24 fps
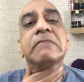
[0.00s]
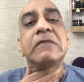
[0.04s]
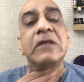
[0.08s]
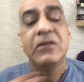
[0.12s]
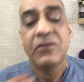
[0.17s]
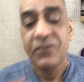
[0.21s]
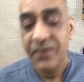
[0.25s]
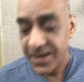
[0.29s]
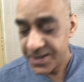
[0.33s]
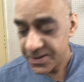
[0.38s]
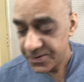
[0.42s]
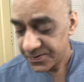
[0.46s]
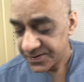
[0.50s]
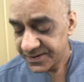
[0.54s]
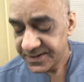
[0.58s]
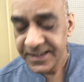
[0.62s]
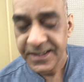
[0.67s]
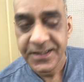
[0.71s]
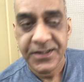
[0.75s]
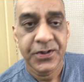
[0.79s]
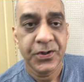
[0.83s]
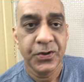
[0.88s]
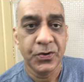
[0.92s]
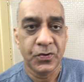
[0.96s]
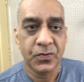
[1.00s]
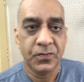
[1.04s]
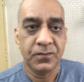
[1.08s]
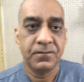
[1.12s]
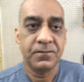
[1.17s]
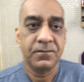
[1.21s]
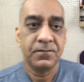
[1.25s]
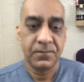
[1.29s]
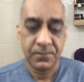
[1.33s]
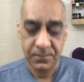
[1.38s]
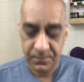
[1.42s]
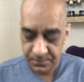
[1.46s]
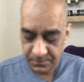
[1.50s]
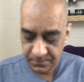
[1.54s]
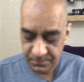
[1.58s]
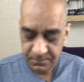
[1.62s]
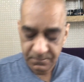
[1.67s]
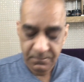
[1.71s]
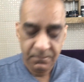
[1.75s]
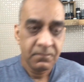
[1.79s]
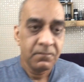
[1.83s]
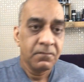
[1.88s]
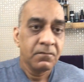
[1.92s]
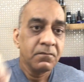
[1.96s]
wet your skin too.
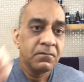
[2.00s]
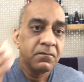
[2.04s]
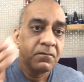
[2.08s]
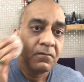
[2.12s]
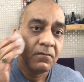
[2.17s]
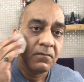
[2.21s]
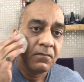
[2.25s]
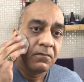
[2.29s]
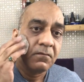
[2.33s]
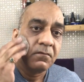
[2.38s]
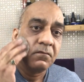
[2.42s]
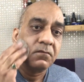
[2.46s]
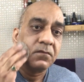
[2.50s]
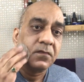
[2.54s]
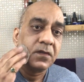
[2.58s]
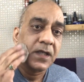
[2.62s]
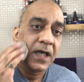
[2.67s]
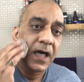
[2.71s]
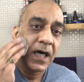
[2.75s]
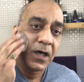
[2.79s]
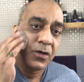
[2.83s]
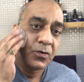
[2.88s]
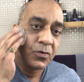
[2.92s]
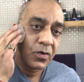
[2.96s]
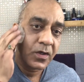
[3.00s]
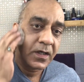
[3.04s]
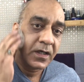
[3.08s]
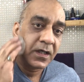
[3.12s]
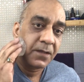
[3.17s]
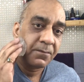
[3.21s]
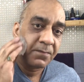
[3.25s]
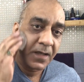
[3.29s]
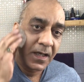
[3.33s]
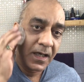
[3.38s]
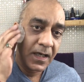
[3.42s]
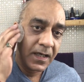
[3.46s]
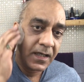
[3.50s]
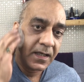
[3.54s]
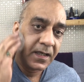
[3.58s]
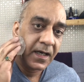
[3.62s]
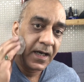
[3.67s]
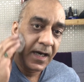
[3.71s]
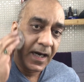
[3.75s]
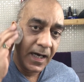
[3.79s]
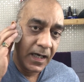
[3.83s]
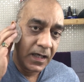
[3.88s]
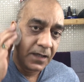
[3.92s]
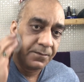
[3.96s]
Now you can apply
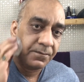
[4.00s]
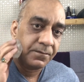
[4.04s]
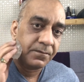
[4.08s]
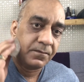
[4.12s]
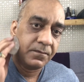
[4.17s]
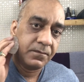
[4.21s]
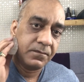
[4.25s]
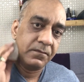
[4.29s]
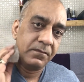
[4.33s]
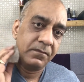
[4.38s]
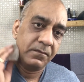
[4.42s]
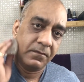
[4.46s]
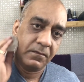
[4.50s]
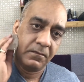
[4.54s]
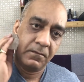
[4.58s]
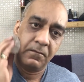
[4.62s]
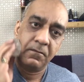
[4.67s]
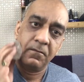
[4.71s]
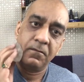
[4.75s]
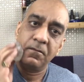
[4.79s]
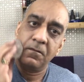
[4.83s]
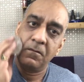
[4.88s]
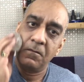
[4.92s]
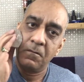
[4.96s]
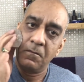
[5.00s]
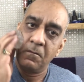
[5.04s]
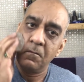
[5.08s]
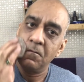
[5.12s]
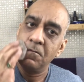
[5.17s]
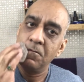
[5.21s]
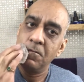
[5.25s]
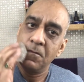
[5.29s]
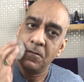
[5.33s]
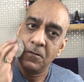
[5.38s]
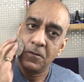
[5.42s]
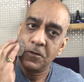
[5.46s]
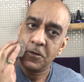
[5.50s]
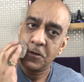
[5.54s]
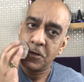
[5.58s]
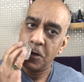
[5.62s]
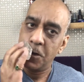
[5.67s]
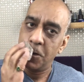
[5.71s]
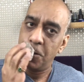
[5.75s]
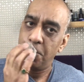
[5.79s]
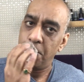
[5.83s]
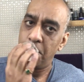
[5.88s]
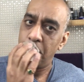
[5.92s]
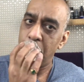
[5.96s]
alum.
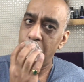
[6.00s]
So